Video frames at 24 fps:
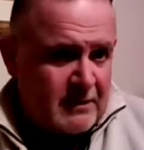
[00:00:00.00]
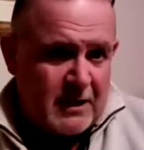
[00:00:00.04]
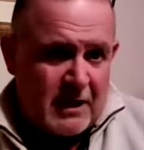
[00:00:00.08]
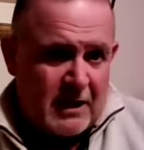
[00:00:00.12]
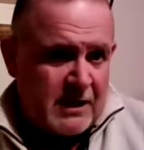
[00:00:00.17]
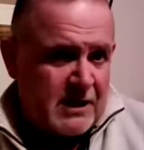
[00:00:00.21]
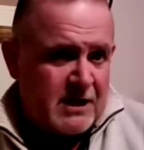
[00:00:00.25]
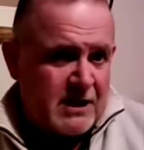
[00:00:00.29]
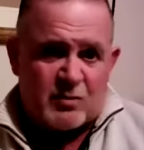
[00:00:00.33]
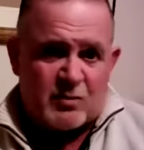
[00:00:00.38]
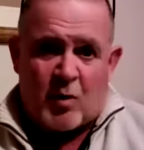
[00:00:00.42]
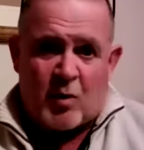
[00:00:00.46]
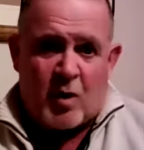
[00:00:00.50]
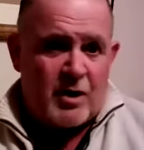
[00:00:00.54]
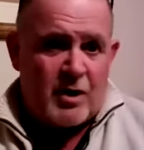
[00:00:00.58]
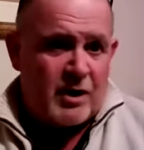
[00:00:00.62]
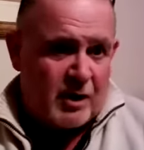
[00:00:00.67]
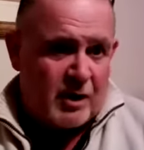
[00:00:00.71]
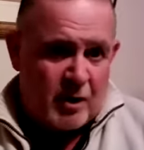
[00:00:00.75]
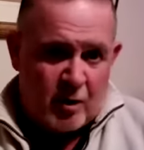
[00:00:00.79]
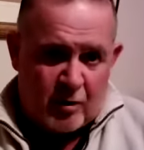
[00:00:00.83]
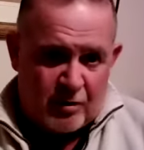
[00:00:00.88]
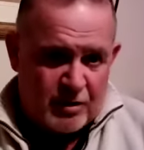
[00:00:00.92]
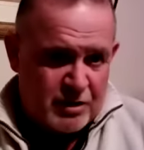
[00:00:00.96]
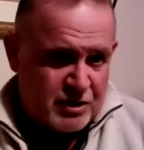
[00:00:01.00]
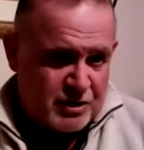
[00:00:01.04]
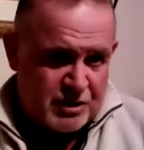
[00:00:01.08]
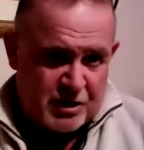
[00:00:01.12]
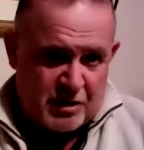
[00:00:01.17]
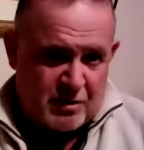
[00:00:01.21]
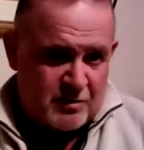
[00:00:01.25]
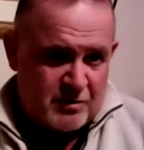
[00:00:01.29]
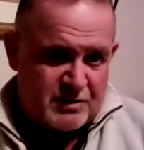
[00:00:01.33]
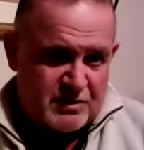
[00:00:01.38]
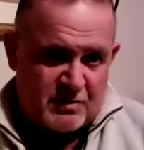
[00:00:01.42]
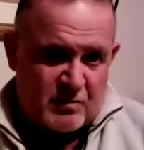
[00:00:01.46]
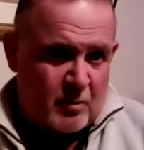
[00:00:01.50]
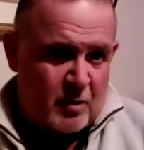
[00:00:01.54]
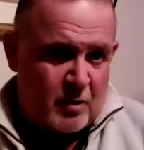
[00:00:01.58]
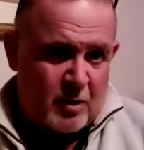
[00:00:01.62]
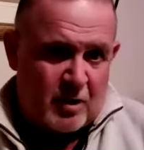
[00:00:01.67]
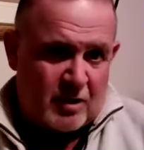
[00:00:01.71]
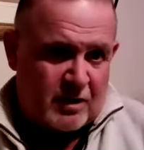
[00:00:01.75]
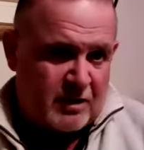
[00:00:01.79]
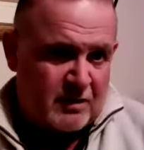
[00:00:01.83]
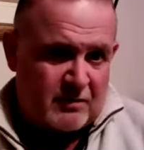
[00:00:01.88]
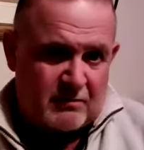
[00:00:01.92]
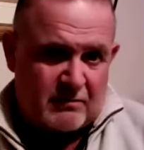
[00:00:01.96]
I just wanted to go to the shows and
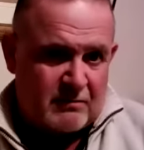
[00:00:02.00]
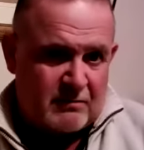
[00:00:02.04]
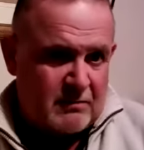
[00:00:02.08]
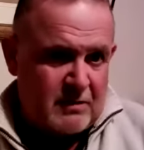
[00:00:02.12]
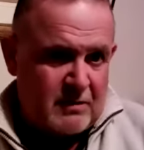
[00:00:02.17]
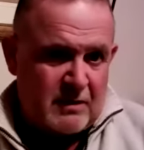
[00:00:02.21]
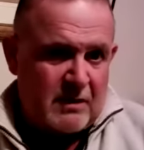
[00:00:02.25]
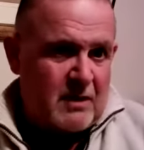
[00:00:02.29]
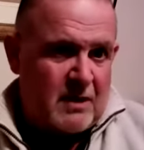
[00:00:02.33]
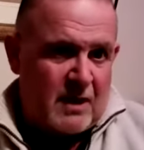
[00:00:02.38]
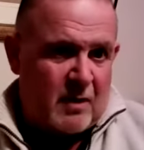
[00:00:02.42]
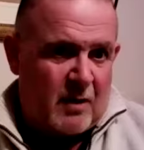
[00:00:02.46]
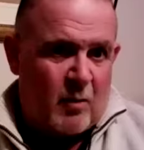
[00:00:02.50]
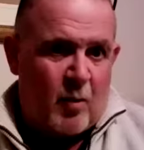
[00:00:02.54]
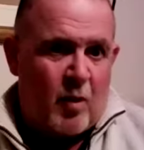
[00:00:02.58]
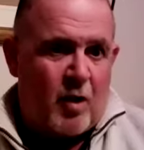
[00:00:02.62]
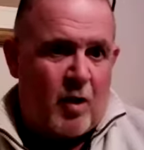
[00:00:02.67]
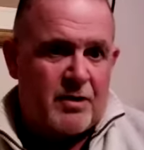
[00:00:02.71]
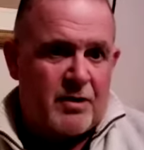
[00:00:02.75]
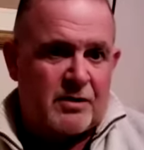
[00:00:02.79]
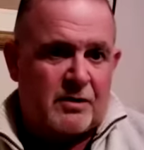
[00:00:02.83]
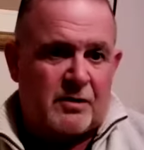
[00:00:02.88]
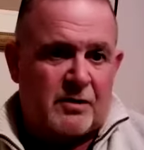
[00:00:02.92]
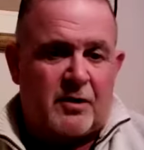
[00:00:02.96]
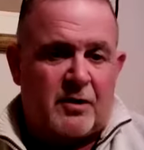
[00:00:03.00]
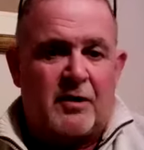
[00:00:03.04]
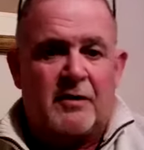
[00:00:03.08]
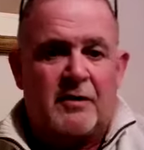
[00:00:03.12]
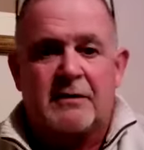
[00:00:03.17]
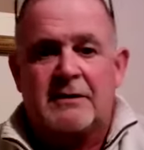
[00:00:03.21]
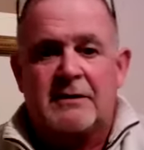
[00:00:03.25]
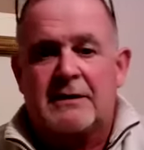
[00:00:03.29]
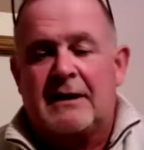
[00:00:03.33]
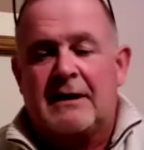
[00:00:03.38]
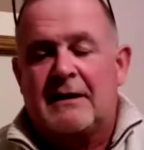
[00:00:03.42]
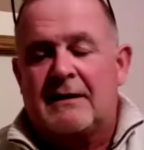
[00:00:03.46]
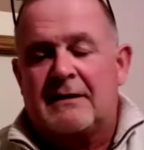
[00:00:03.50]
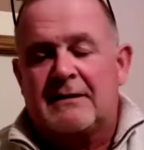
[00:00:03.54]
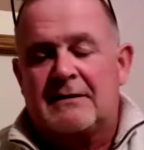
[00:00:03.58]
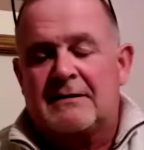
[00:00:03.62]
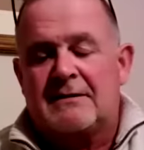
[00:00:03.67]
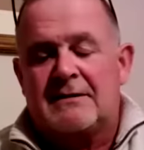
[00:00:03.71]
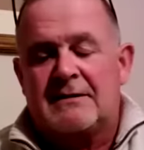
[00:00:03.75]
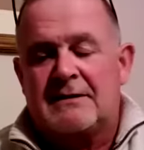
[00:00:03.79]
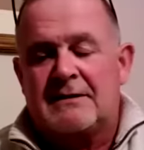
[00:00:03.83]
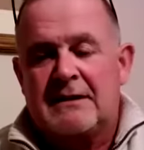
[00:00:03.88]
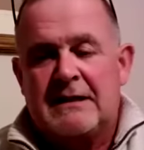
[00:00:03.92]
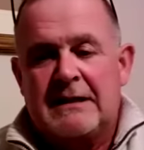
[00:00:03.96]
work, and I wanted to learn. And
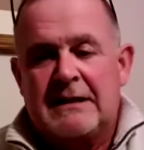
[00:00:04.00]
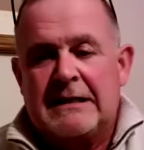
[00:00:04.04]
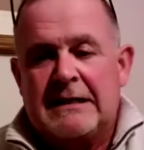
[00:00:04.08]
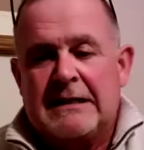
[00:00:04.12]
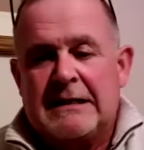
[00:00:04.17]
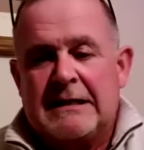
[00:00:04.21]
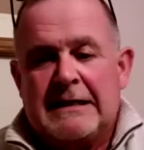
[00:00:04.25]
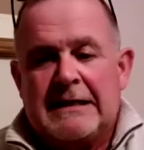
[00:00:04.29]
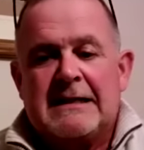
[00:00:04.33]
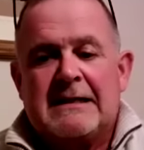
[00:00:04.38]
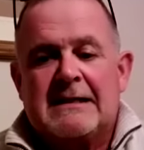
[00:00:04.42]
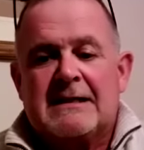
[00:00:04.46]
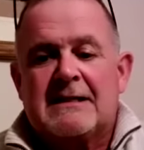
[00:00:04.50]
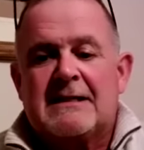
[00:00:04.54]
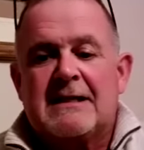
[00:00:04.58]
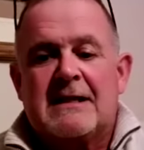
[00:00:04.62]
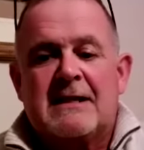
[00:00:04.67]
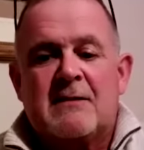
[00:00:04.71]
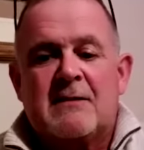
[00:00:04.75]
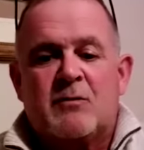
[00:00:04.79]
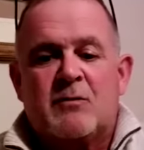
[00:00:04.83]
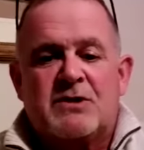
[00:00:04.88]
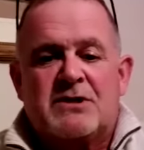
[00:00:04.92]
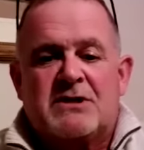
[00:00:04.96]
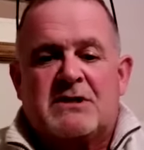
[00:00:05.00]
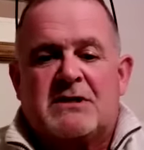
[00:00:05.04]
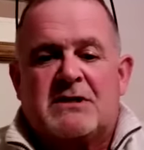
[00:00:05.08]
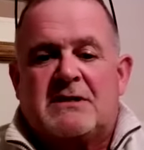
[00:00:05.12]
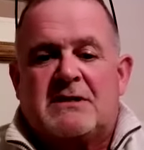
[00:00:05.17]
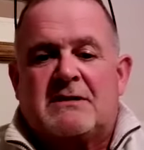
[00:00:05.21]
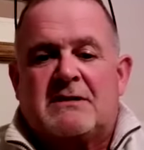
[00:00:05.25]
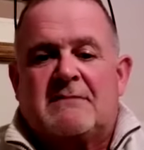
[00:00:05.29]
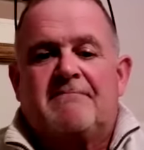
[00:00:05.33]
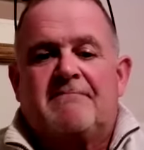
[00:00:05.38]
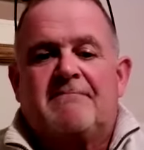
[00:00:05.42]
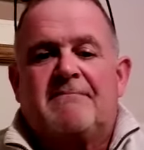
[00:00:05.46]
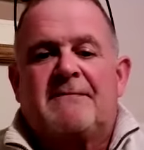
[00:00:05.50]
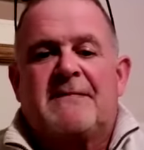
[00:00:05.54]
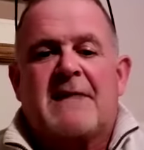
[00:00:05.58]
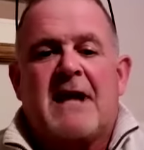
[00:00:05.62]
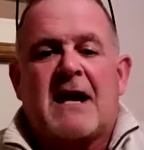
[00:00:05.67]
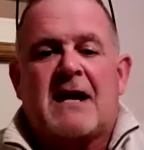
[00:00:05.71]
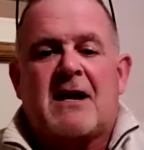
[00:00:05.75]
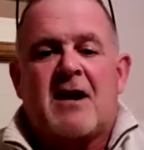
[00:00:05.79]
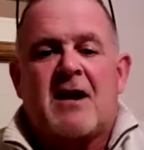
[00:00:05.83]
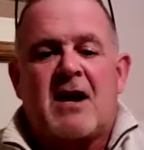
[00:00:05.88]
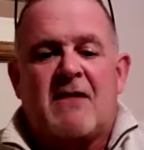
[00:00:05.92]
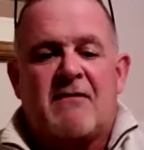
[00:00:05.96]
it's and it was
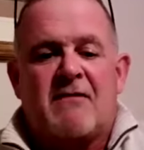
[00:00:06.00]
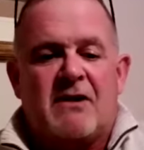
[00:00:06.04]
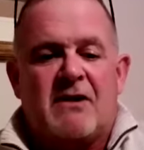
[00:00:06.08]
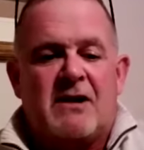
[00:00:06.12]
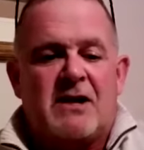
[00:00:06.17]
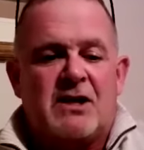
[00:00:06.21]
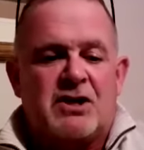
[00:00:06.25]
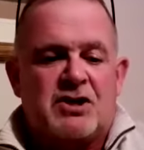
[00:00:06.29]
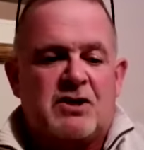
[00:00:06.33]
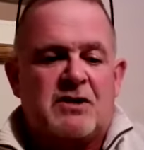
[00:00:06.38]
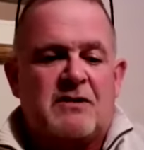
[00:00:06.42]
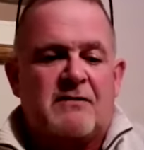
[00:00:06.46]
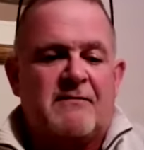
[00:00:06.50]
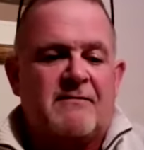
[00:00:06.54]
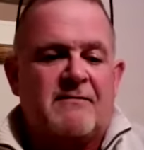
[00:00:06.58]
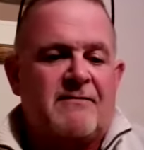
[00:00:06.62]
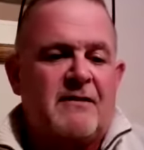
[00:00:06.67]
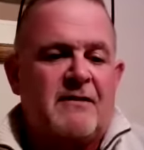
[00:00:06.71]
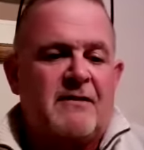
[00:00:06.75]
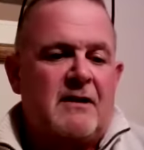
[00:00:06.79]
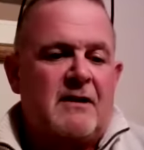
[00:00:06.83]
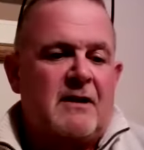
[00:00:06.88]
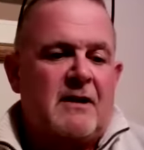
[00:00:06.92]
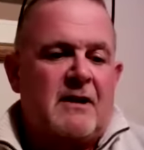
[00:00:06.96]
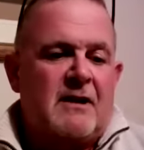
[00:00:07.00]
that kind of initiative.